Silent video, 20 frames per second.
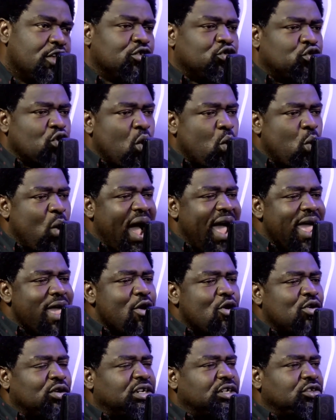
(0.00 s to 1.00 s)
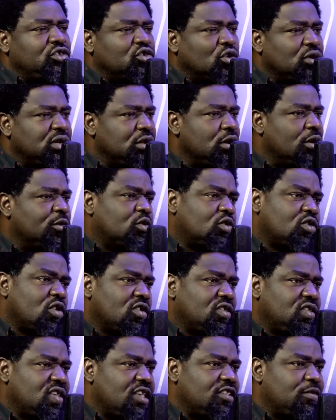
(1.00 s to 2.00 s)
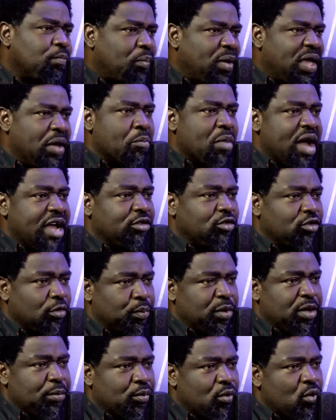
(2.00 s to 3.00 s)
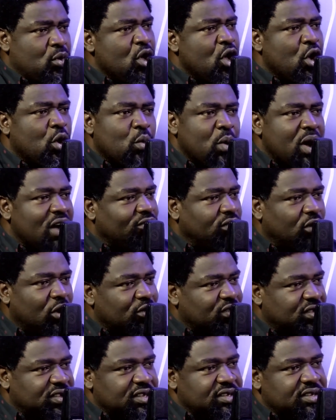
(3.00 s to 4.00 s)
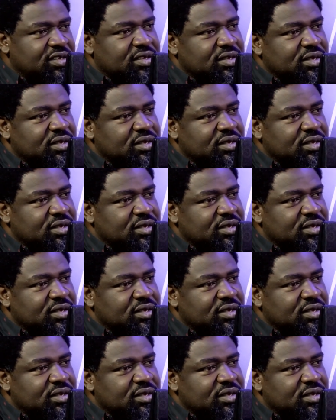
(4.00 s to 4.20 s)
So why on the journey of success pay mind to people who have lost it?